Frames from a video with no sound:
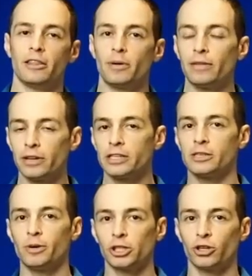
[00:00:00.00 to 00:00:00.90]
The prevalence
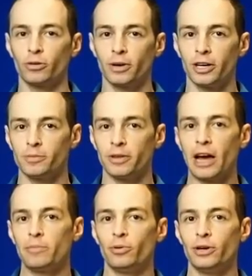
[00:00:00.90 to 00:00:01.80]
is much lower because by
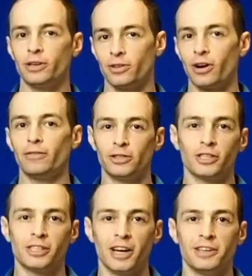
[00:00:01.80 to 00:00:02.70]
that point, they're often
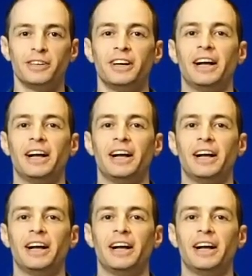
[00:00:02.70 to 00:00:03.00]
just dead.